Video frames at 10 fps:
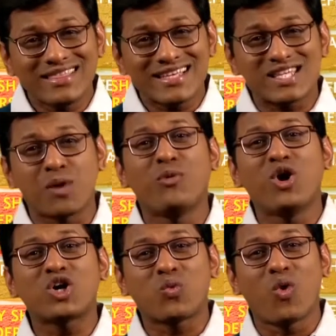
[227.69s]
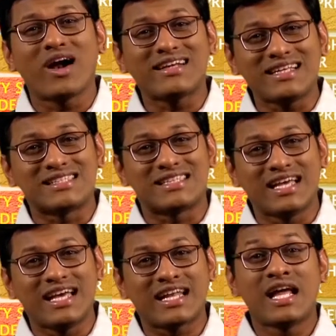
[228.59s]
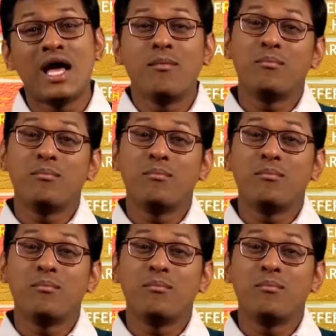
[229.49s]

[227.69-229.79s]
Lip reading: the support what is there,